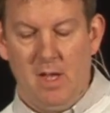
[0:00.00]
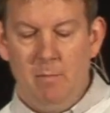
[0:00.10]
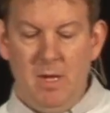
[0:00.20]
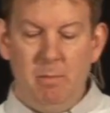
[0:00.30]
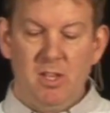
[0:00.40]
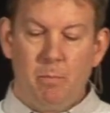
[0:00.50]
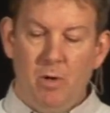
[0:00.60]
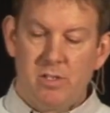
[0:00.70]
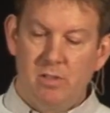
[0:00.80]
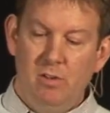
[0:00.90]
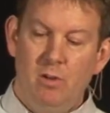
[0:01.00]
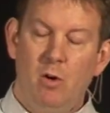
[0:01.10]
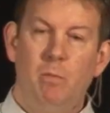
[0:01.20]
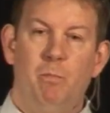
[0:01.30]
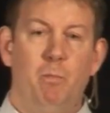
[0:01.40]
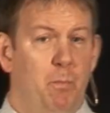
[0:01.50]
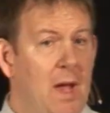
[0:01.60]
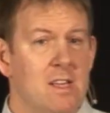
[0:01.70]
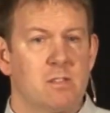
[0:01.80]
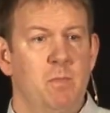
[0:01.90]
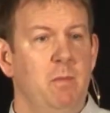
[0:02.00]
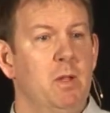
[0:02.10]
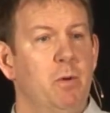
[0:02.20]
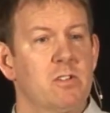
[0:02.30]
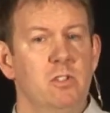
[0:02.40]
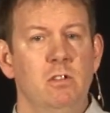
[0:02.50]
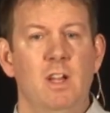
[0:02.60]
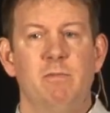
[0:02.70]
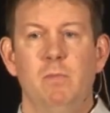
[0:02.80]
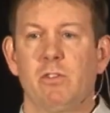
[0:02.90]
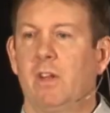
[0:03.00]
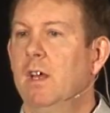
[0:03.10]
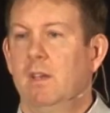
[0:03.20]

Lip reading: Maybe the person you know best. Maybe the person you love most.